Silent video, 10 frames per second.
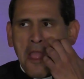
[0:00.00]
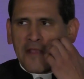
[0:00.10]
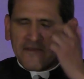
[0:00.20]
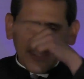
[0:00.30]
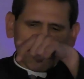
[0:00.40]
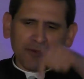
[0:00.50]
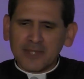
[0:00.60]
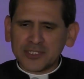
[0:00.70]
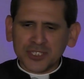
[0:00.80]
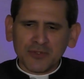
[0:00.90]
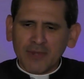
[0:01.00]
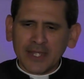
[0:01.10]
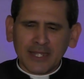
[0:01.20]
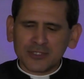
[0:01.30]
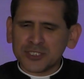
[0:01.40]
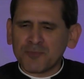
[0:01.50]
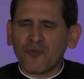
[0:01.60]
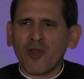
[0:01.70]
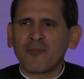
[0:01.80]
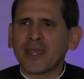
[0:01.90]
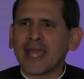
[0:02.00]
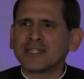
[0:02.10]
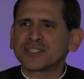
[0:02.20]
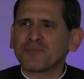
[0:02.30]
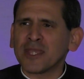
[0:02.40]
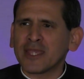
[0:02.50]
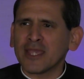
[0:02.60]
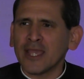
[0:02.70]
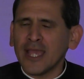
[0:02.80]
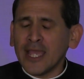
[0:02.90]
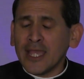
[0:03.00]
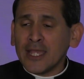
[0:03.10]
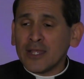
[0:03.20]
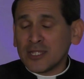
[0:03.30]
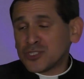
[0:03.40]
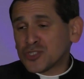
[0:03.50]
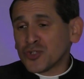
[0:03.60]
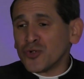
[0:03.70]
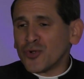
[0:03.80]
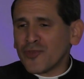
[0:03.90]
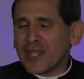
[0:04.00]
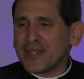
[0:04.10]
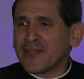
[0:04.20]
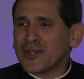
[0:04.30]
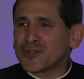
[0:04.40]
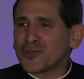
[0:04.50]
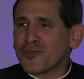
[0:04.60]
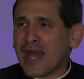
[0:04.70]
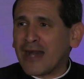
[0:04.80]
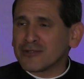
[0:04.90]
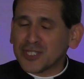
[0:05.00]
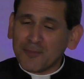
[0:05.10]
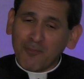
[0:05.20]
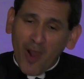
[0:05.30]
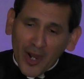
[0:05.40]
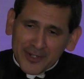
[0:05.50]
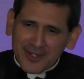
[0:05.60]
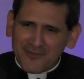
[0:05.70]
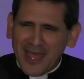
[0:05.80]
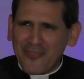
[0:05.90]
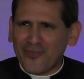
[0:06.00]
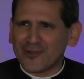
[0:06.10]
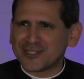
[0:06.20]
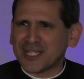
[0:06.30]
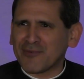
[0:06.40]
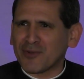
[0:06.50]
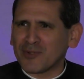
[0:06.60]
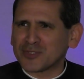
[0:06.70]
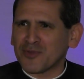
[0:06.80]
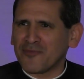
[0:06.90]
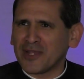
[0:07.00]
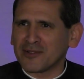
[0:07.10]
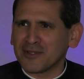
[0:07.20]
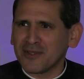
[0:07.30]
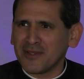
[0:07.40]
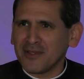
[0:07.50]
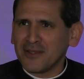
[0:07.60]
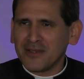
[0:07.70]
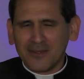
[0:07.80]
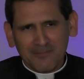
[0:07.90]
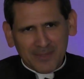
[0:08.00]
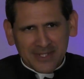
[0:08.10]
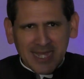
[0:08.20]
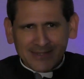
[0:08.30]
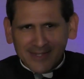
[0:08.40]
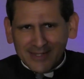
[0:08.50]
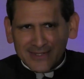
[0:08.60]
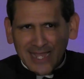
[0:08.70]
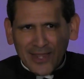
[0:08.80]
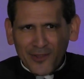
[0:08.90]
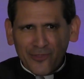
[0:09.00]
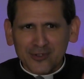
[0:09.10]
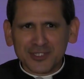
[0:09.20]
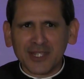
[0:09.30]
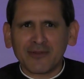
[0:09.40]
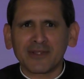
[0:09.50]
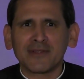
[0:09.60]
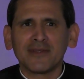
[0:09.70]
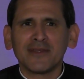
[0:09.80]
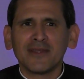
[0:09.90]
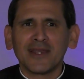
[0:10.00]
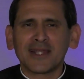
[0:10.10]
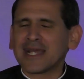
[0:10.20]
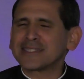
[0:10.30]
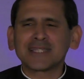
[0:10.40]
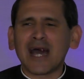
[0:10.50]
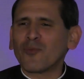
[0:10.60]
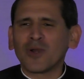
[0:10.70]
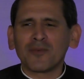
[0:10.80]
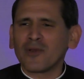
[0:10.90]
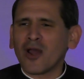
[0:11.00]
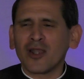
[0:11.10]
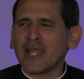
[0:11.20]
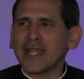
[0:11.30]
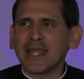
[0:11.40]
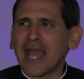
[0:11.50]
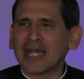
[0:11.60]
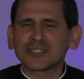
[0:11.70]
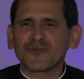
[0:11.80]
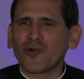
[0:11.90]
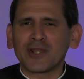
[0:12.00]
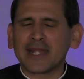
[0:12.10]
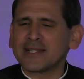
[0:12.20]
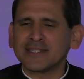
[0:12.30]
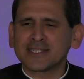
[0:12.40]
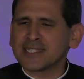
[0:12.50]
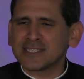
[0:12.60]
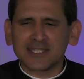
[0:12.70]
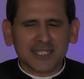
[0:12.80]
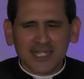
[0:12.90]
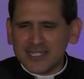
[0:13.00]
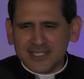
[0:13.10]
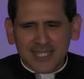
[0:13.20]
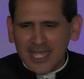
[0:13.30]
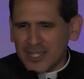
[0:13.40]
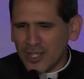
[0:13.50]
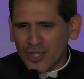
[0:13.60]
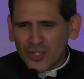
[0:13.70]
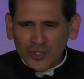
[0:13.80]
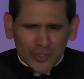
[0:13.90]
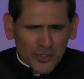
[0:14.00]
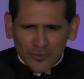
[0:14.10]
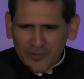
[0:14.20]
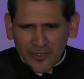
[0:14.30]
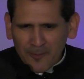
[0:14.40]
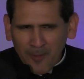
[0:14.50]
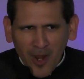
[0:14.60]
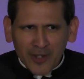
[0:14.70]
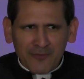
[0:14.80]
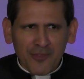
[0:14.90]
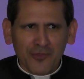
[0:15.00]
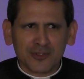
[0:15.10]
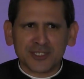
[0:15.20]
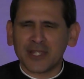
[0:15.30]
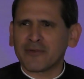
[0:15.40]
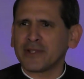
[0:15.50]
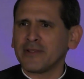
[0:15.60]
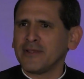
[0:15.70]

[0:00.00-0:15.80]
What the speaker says: As Kevin mentioned right now, just before I began speaking, it's true that in the year 2000, part of that third secret was revealed, but not the entire third secret. And that's not what Our Lady asked for in 1960. She didn't say, you reveal part of the third secret,